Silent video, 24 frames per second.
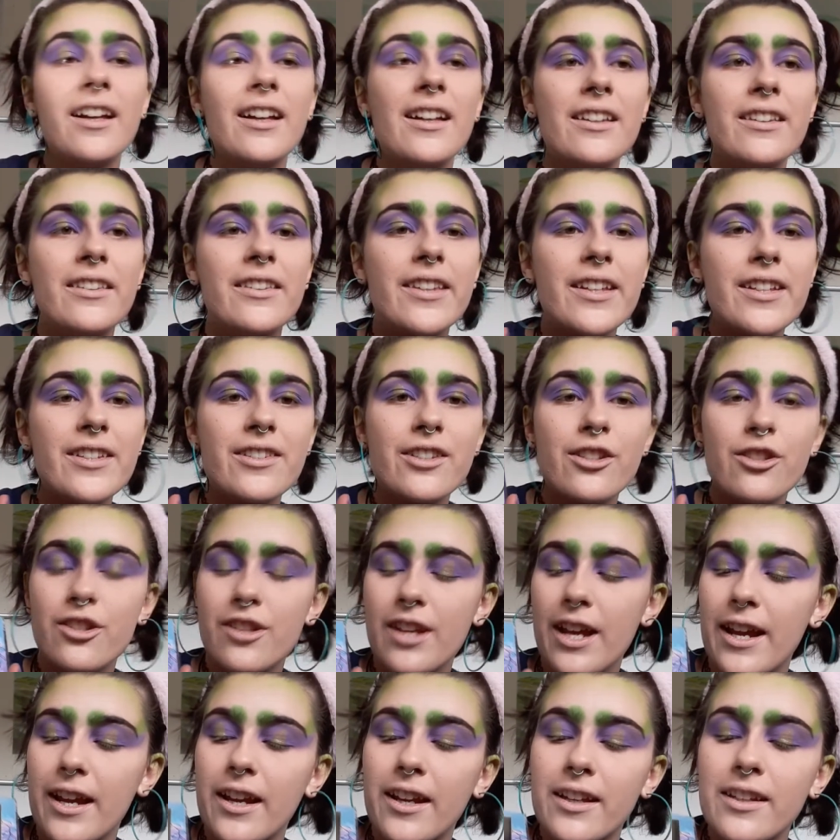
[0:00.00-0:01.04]
this
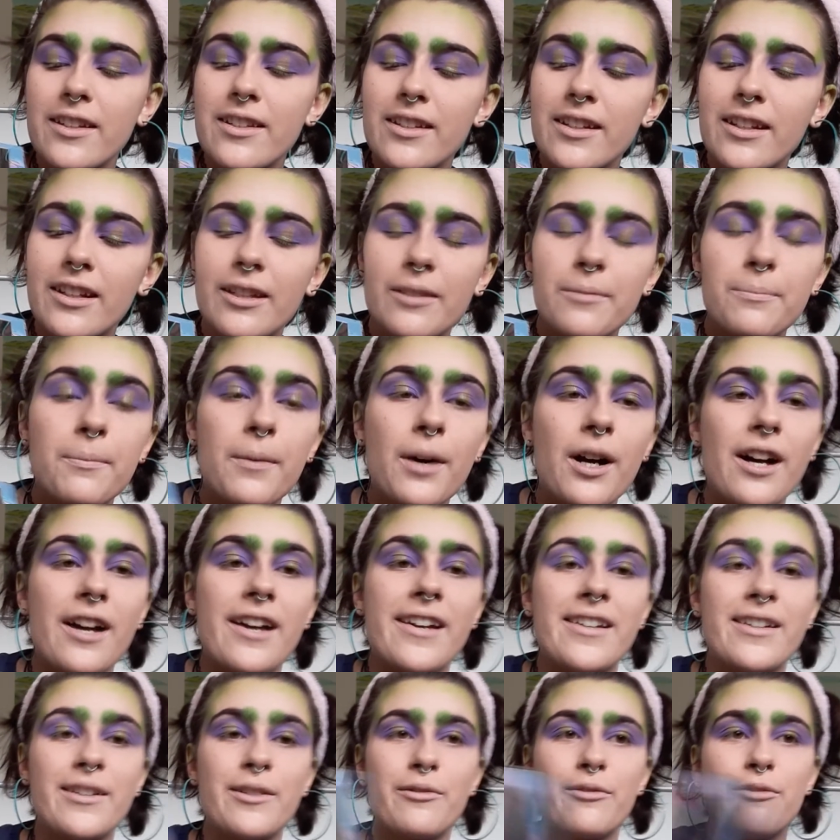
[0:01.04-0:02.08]
shade in
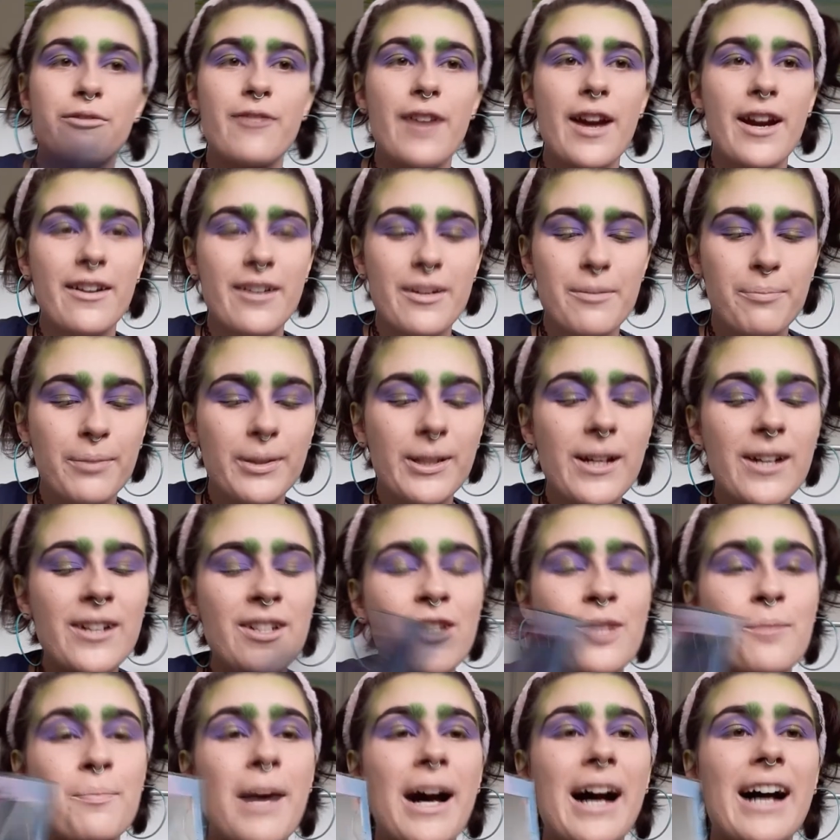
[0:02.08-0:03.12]
my Fairy
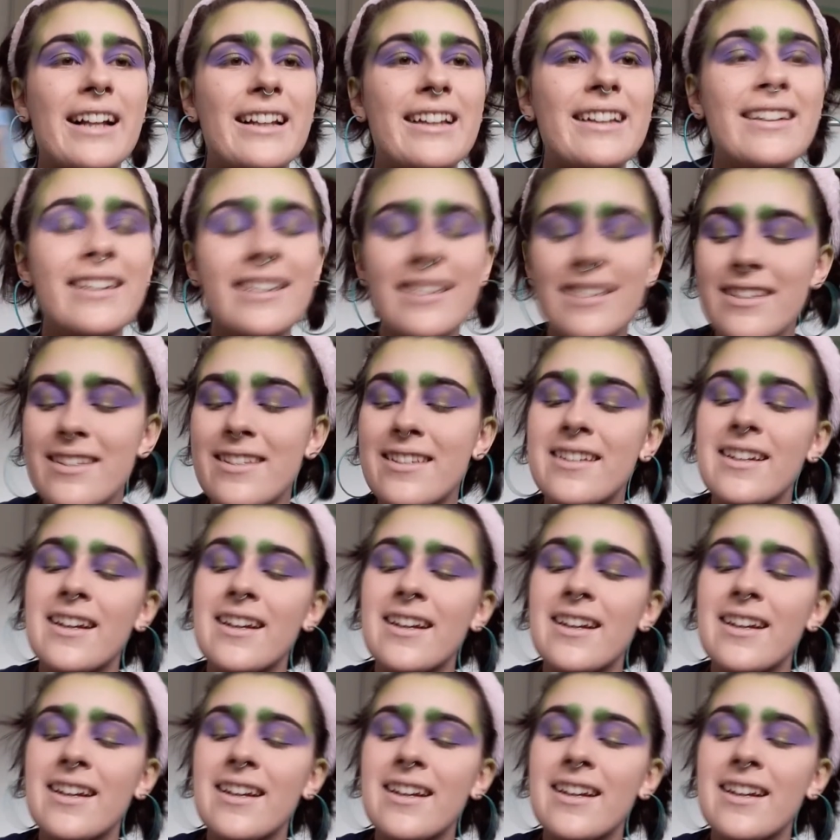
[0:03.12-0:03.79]
Blush palette